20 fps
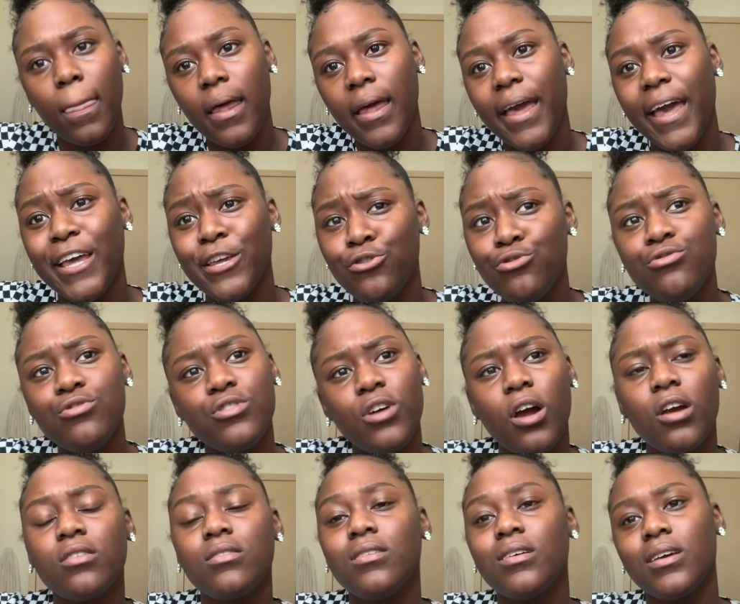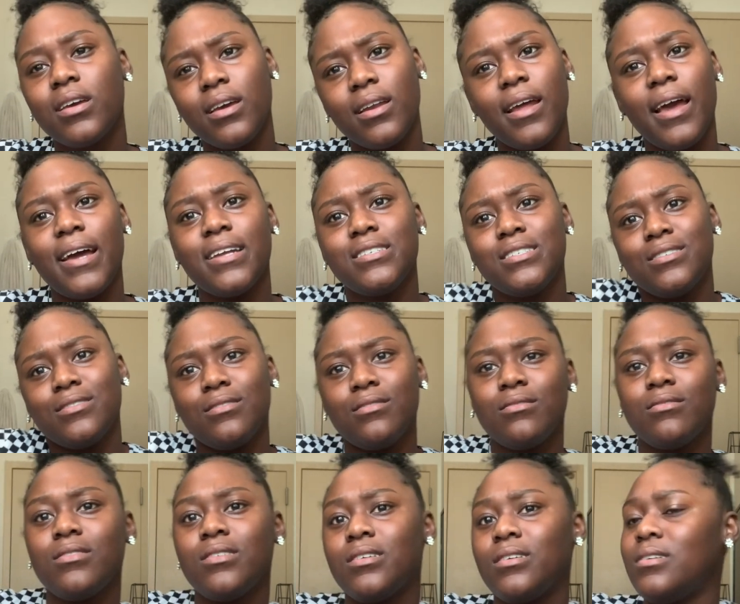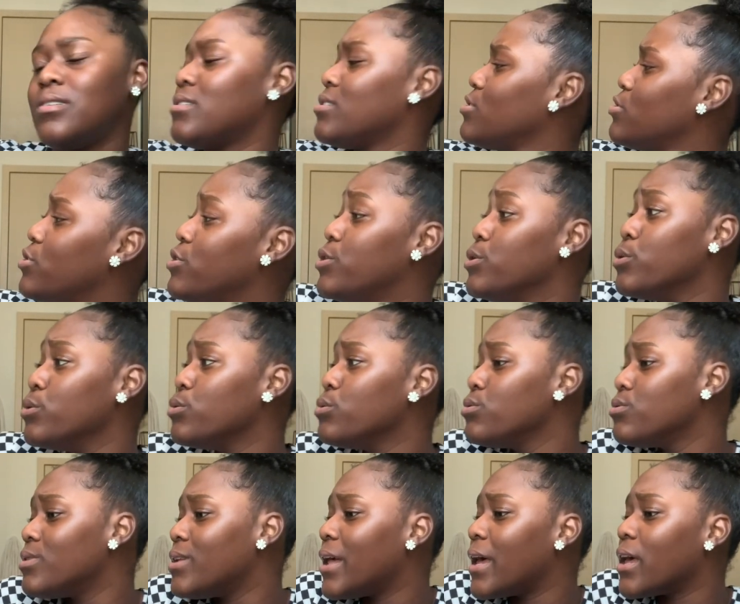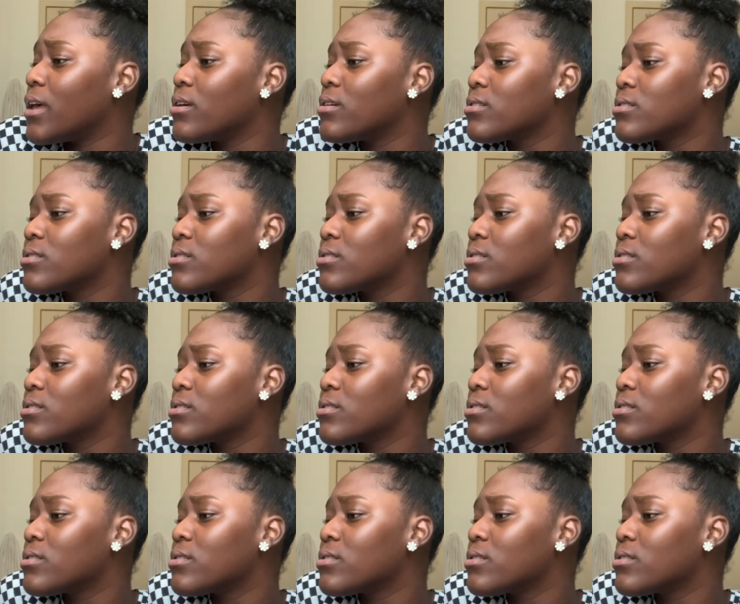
and you start looking at your dude, like,